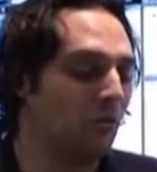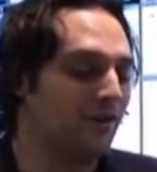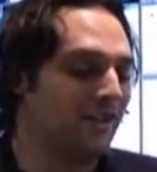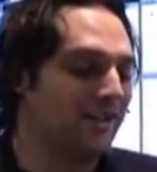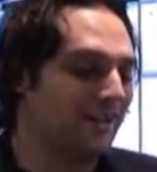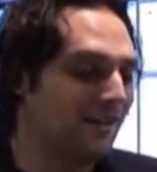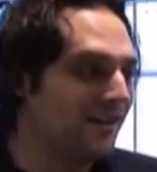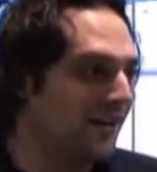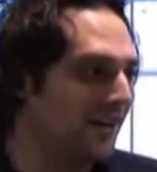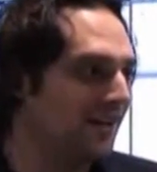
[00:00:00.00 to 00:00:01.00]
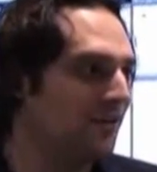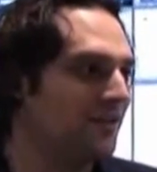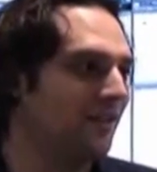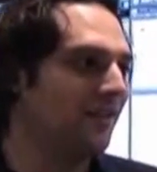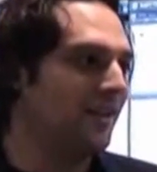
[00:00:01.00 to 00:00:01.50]
With the clarinet, it was
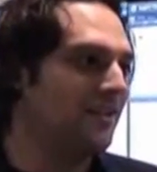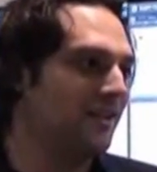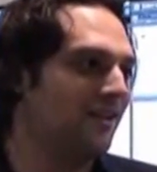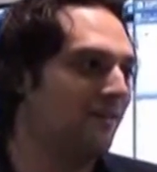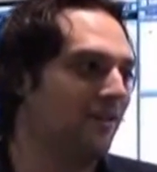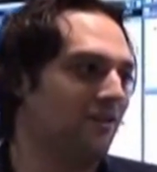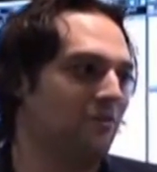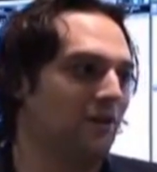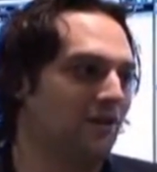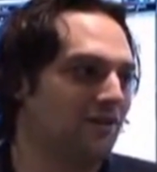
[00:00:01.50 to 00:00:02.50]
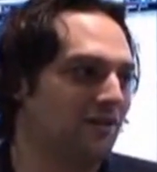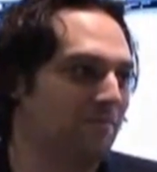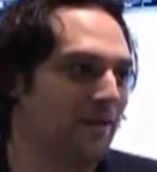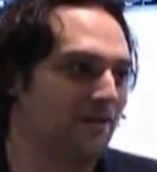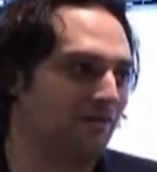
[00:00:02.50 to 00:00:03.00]
a little easier because we used a
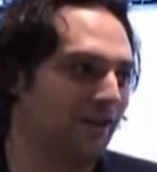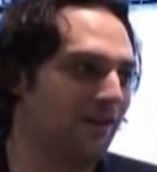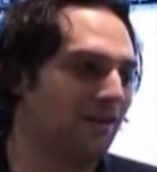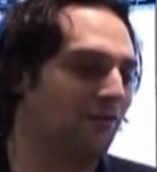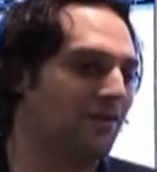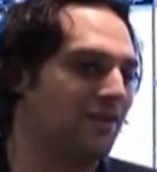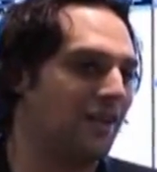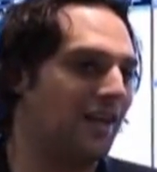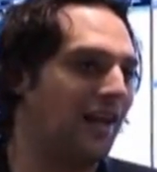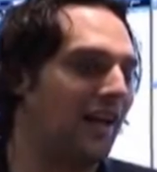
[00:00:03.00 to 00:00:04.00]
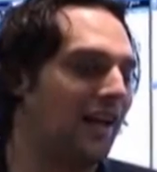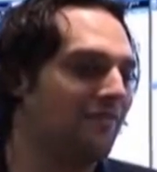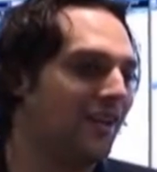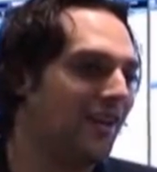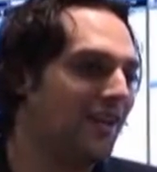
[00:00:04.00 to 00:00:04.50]
special reed that was
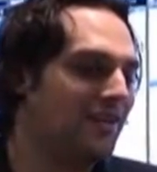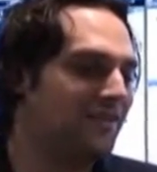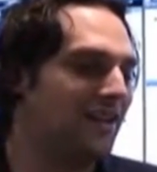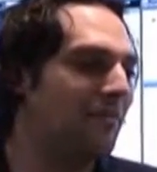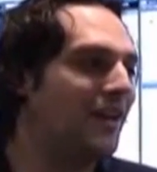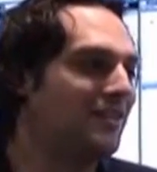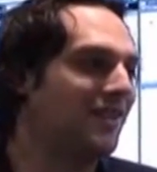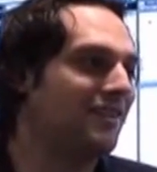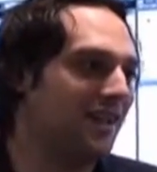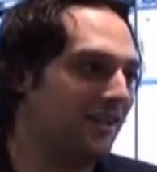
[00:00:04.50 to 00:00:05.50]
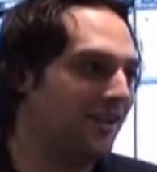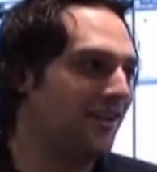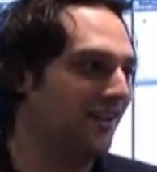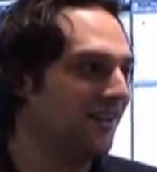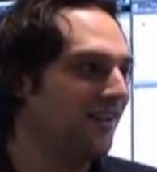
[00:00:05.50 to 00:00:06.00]
semi-synthetic,
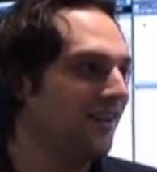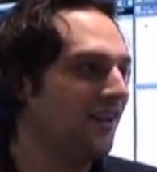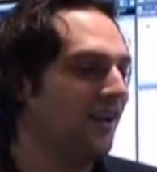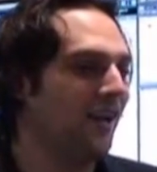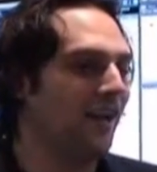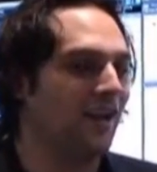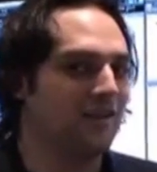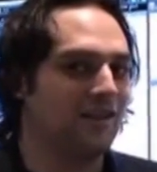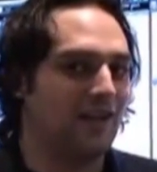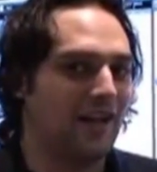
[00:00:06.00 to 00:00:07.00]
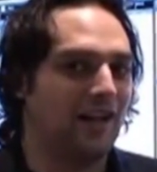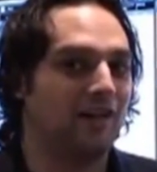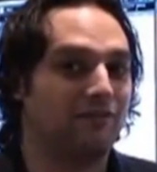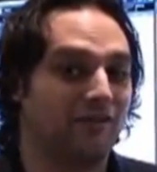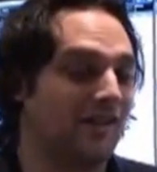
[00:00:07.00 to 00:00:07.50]
and it
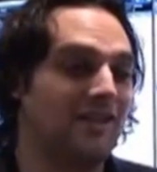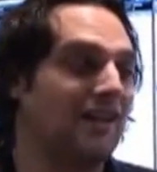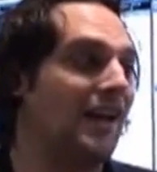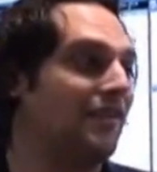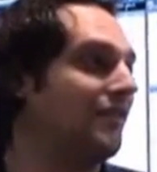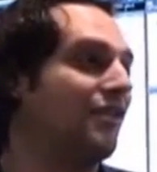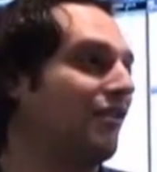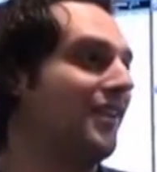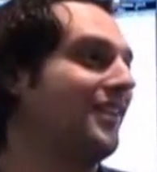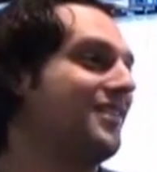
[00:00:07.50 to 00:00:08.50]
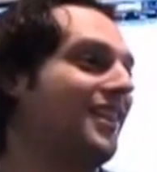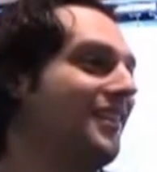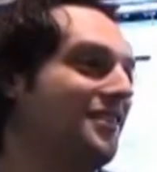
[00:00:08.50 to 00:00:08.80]
held for the entire recordings,